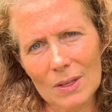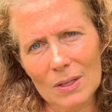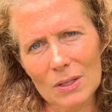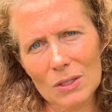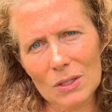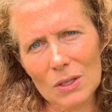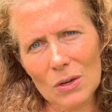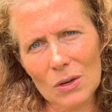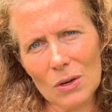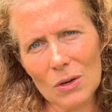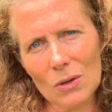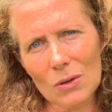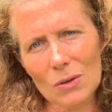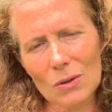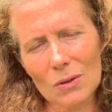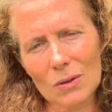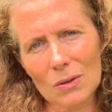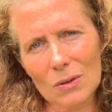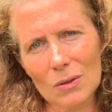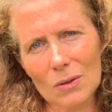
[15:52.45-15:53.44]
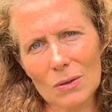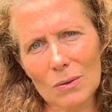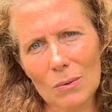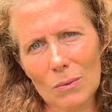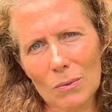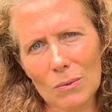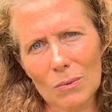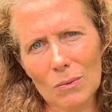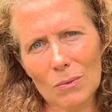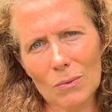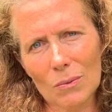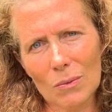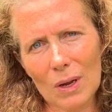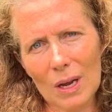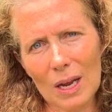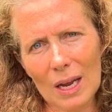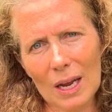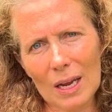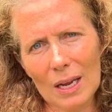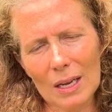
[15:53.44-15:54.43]
So
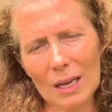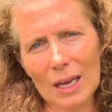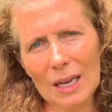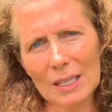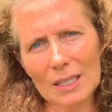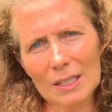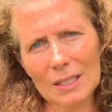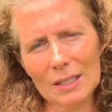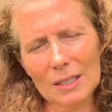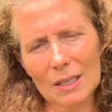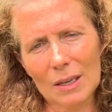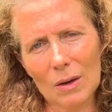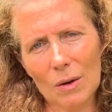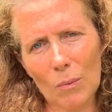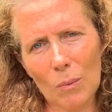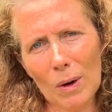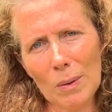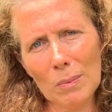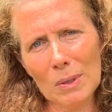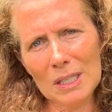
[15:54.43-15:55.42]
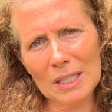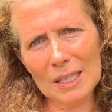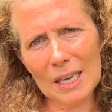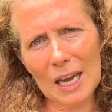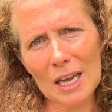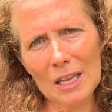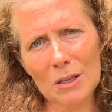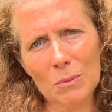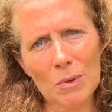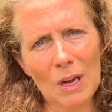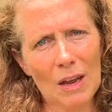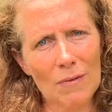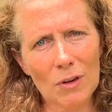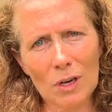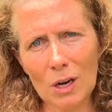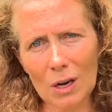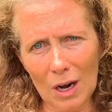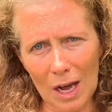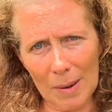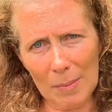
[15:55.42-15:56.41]
it's when we say that we have a
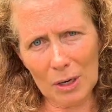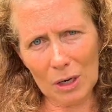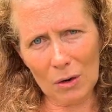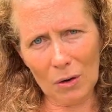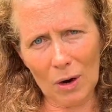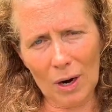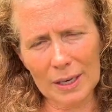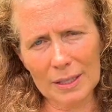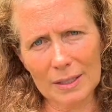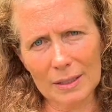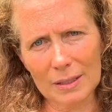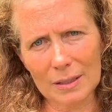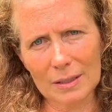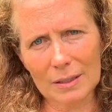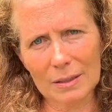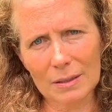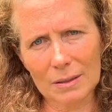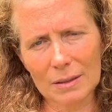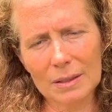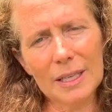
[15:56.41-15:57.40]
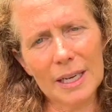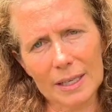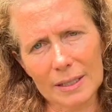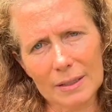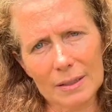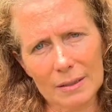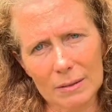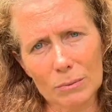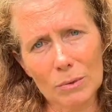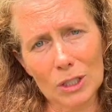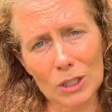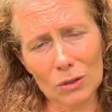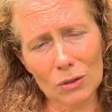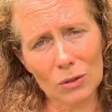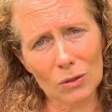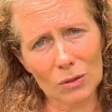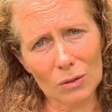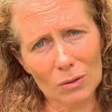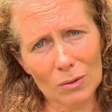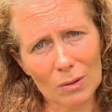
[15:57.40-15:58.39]
climate crisis, yes, we
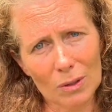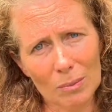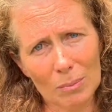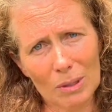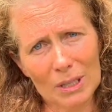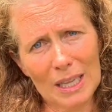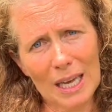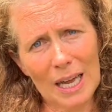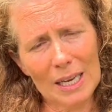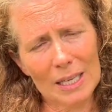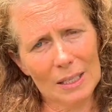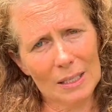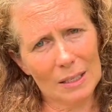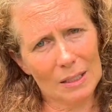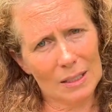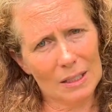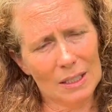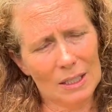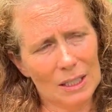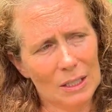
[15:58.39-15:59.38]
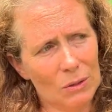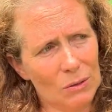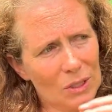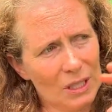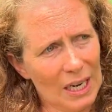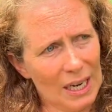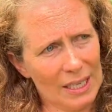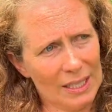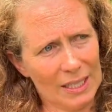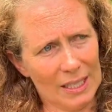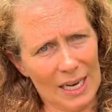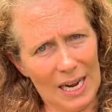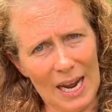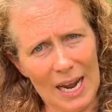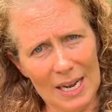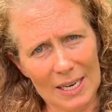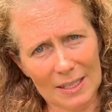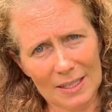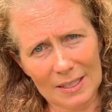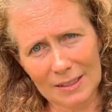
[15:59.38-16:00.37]
do, but that still takes it
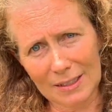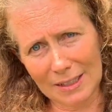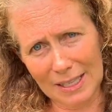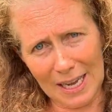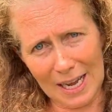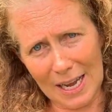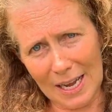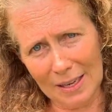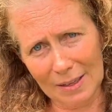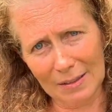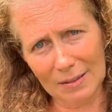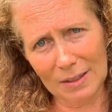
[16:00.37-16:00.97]
out there.